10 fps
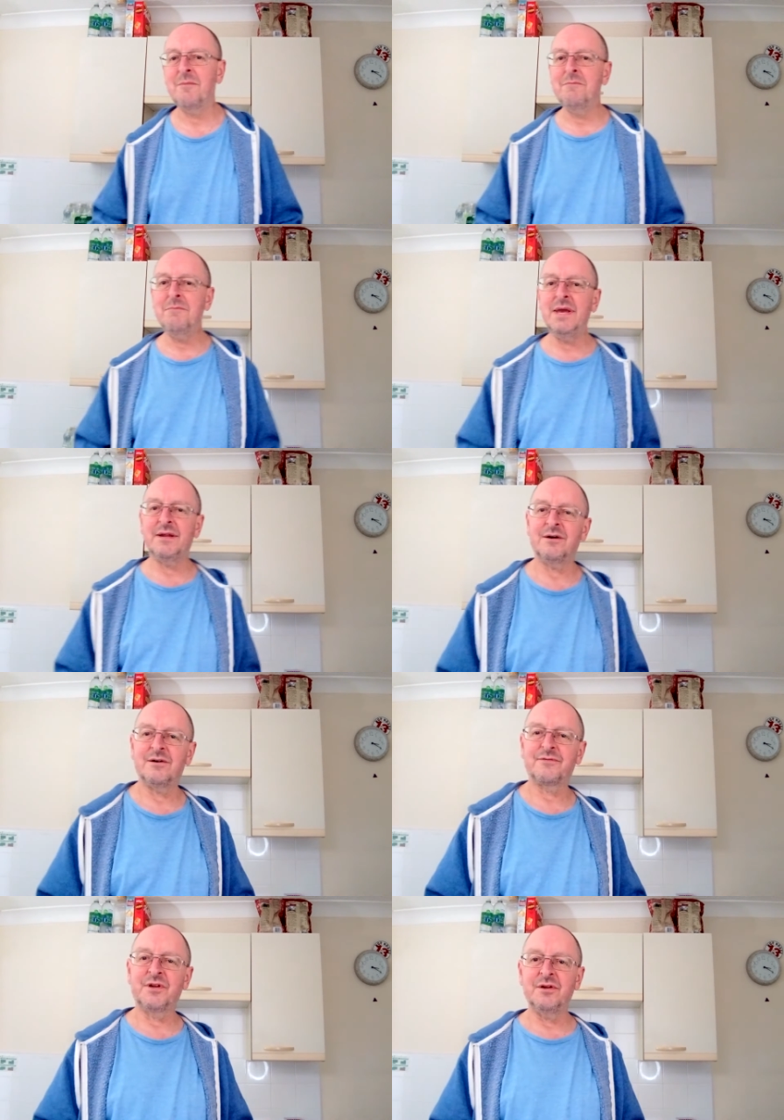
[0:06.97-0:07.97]

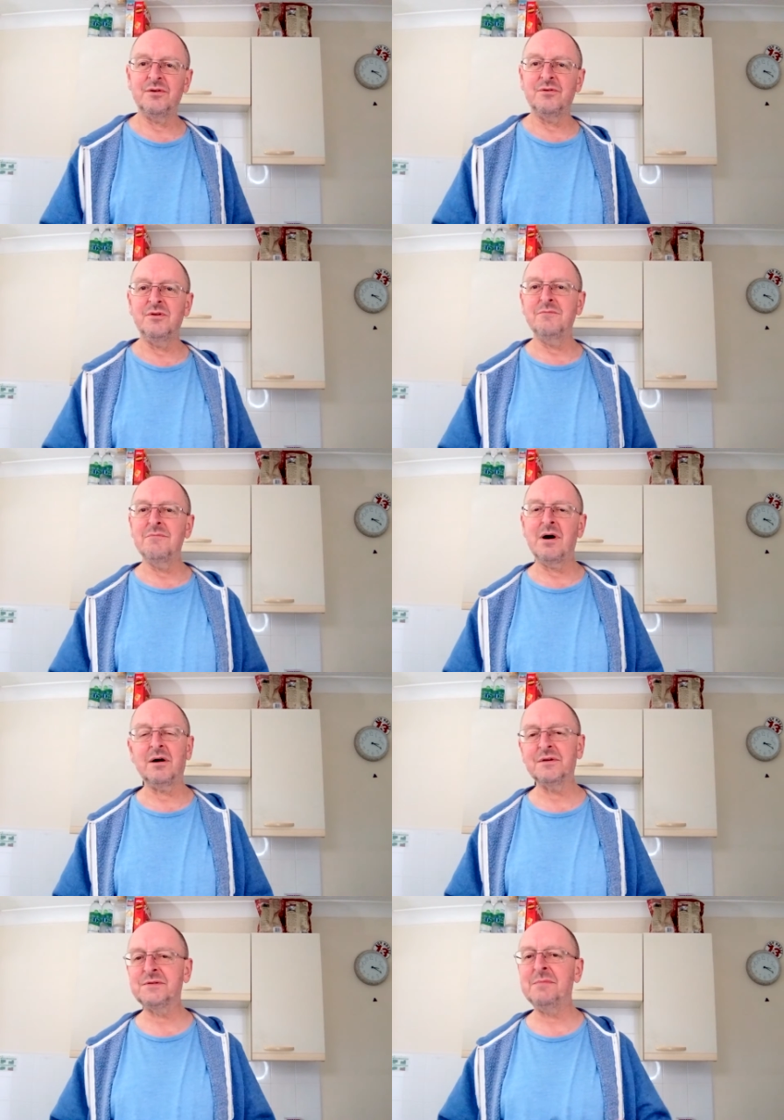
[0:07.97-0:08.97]
mid-afternoon
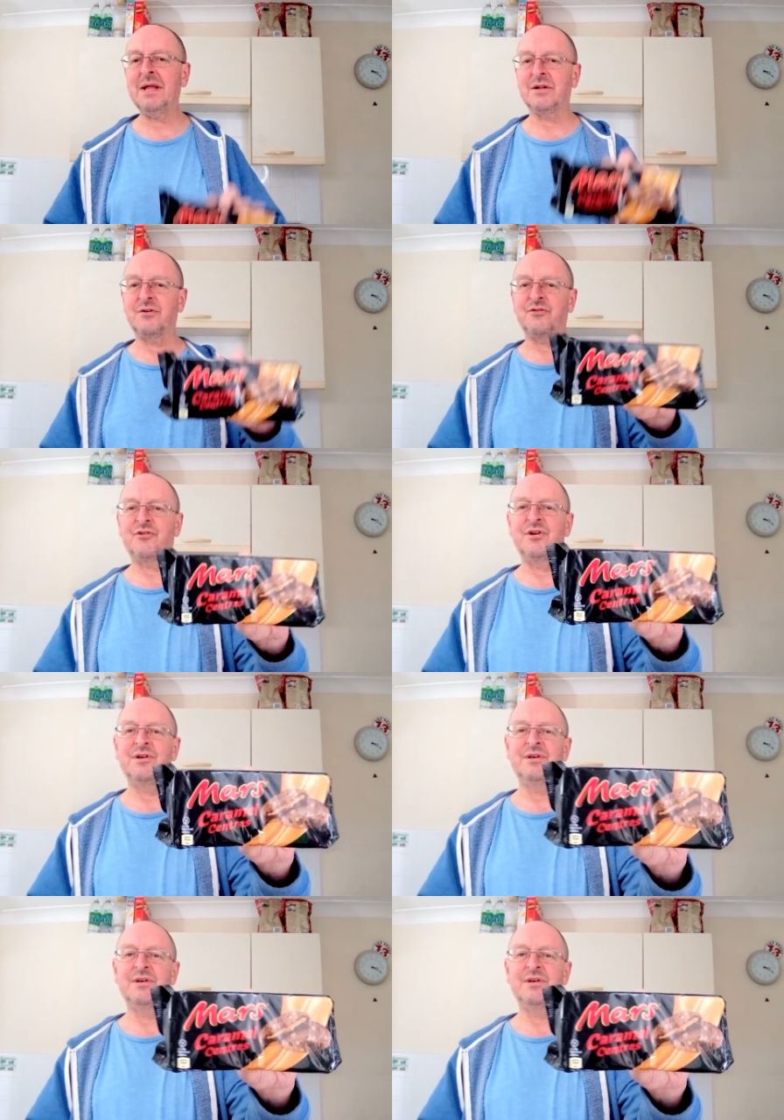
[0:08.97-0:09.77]
Mars Munch.